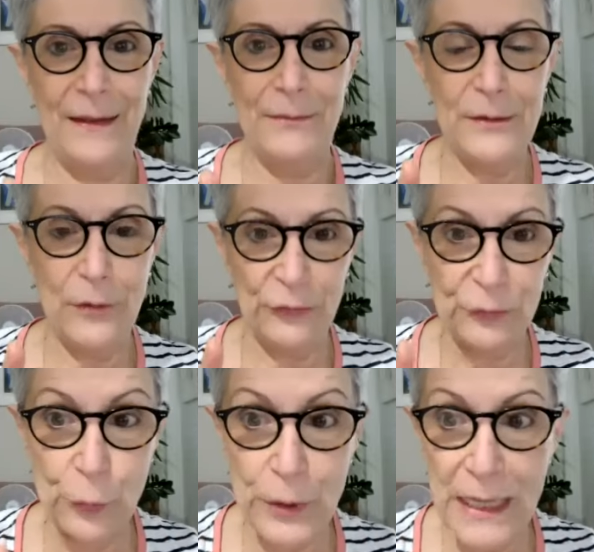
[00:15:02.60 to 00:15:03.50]
because
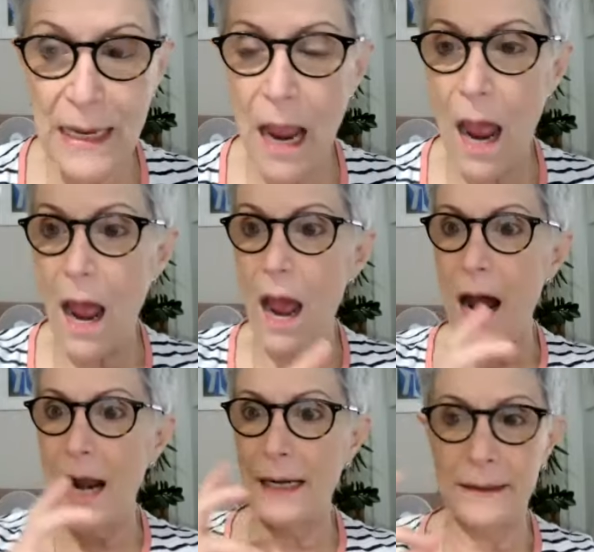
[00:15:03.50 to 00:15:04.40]
we
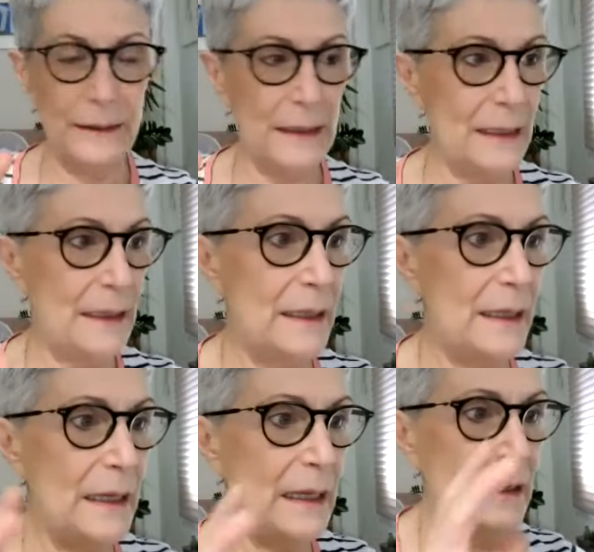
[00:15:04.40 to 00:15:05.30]
are
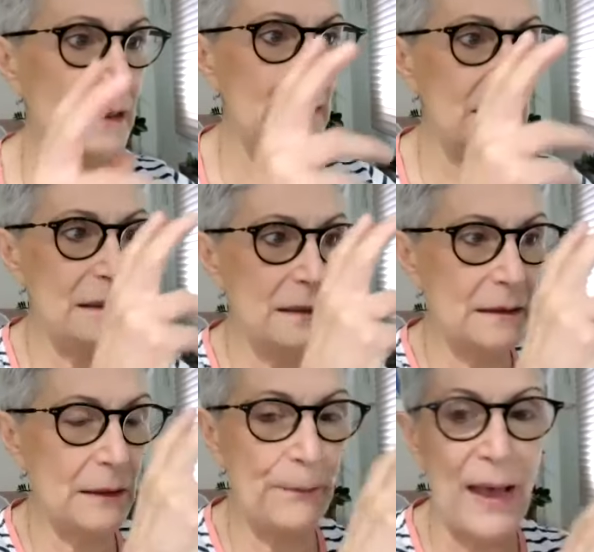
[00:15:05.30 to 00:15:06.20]
in
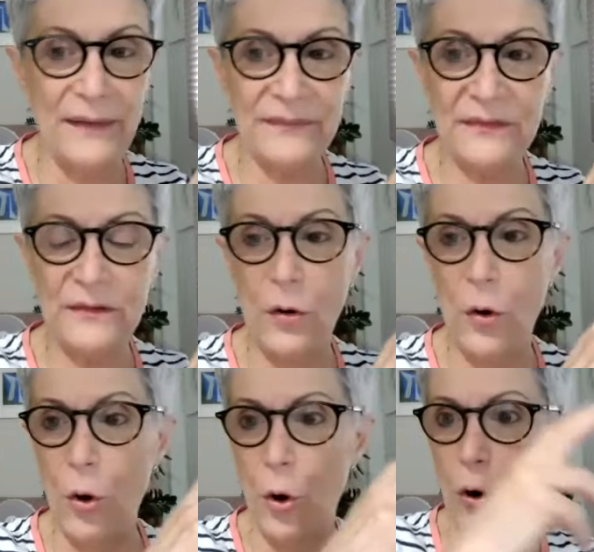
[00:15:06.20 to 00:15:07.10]
the past
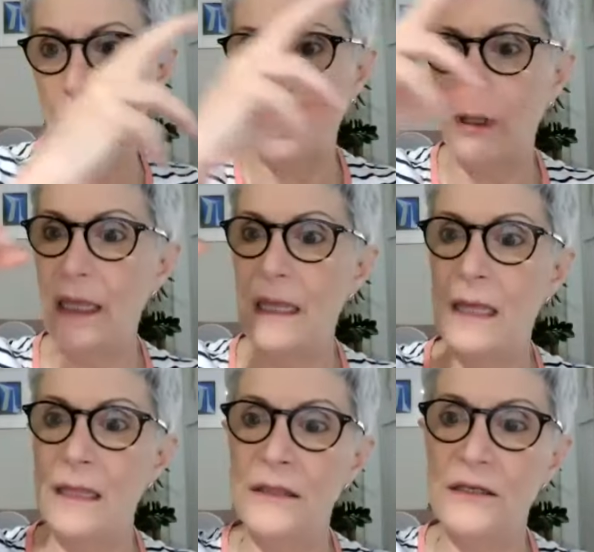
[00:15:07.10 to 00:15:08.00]
or
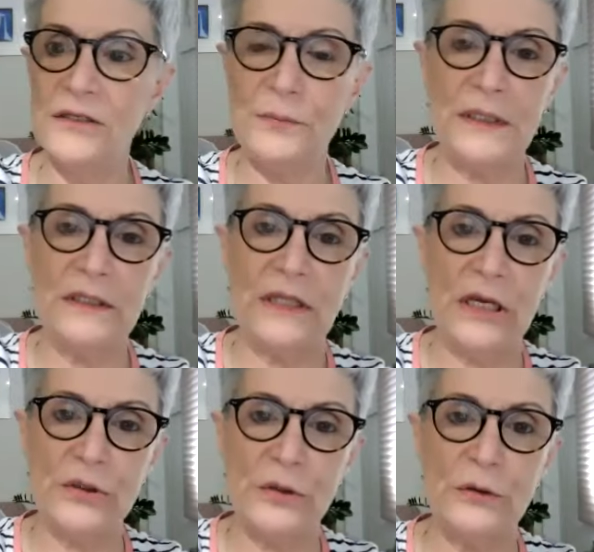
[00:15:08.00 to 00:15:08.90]
in the
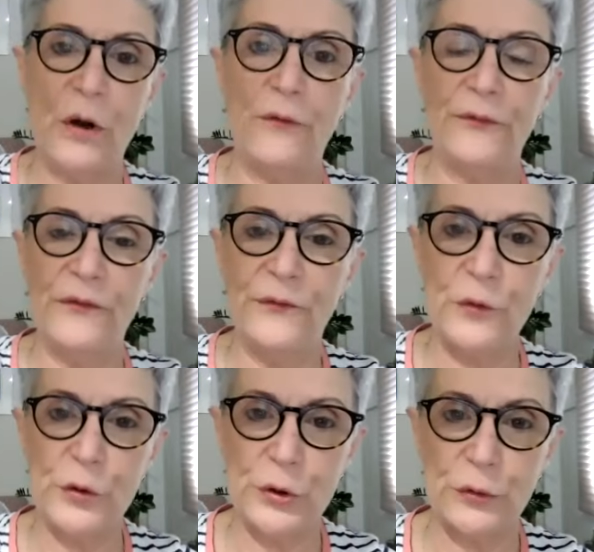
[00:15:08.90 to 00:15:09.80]
expectation of a
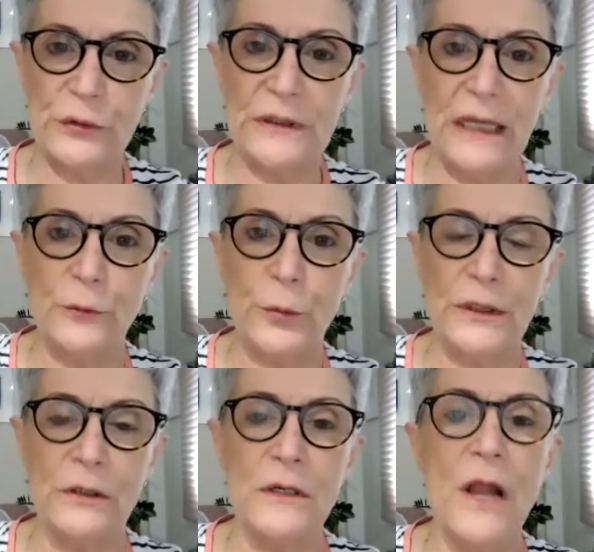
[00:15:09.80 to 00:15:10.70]
future that we
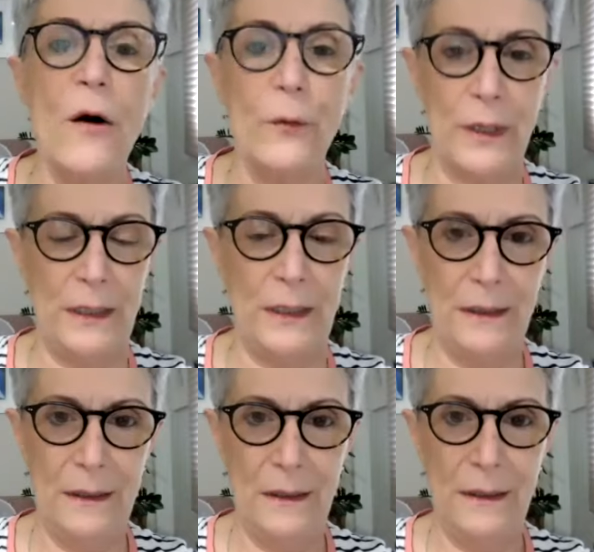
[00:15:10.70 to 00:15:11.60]
don't know.
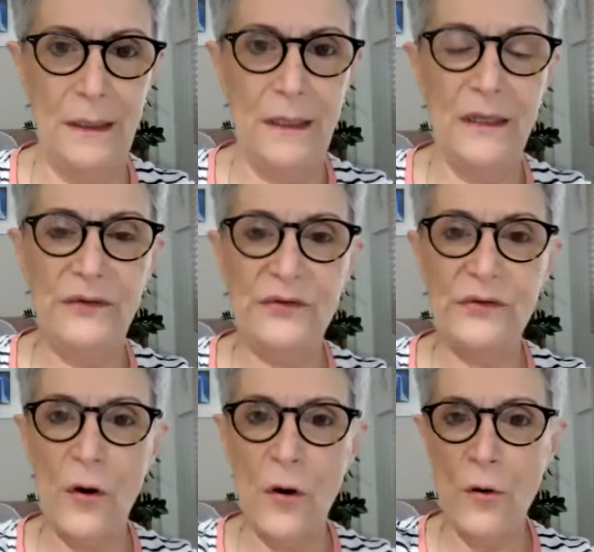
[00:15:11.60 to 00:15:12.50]

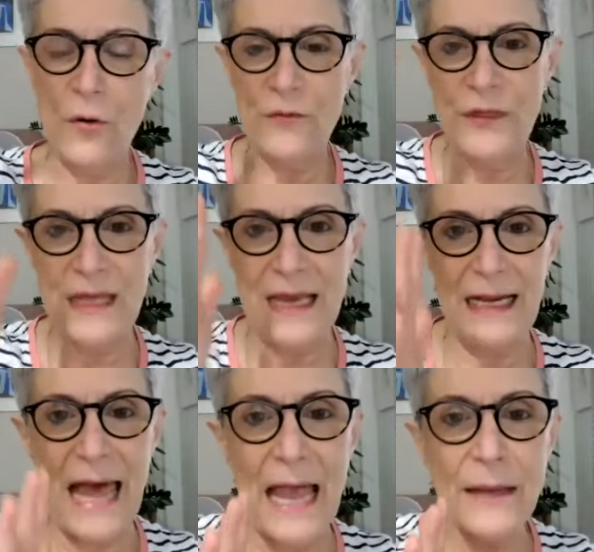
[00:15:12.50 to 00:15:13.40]
So the
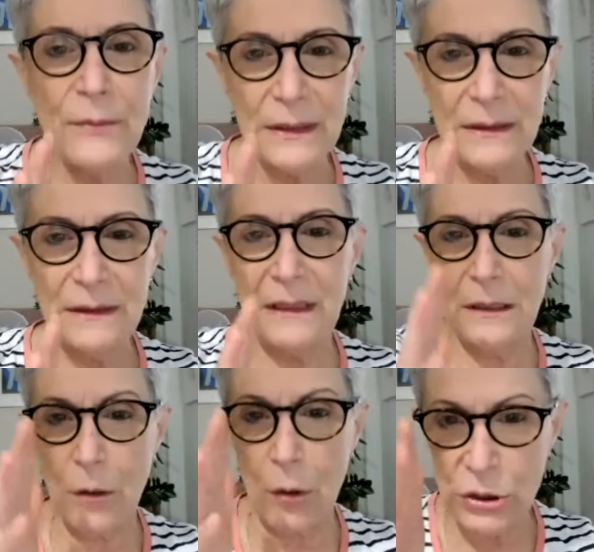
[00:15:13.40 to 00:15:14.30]
alignment,
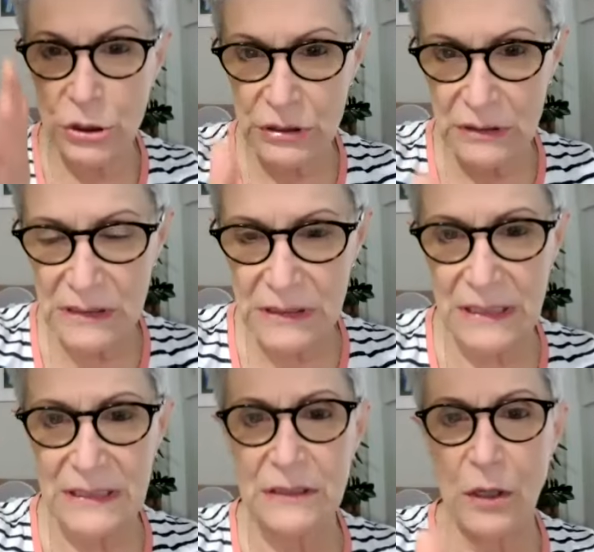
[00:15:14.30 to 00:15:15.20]
the
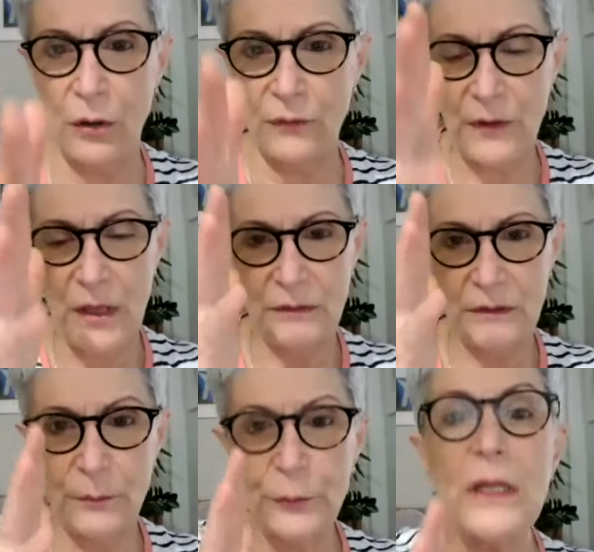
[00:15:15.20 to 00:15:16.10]
consciousness of
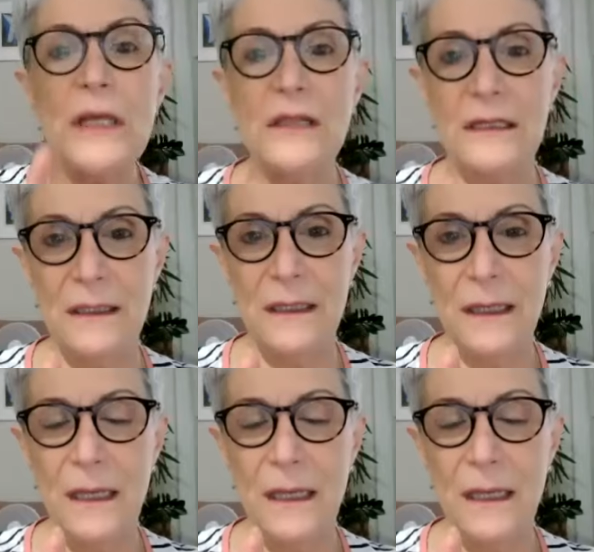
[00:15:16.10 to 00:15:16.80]
the breathing